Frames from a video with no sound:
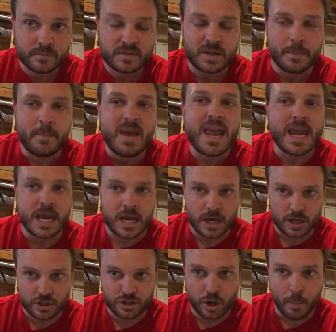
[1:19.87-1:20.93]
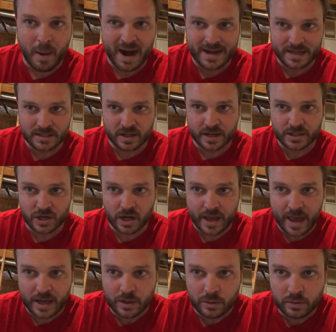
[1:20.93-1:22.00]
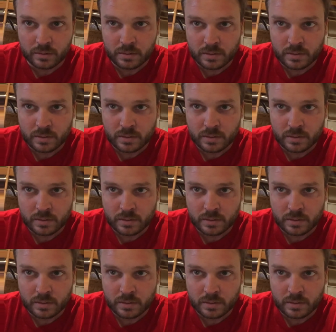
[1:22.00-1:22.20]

Joe Biden is like Doc Antle.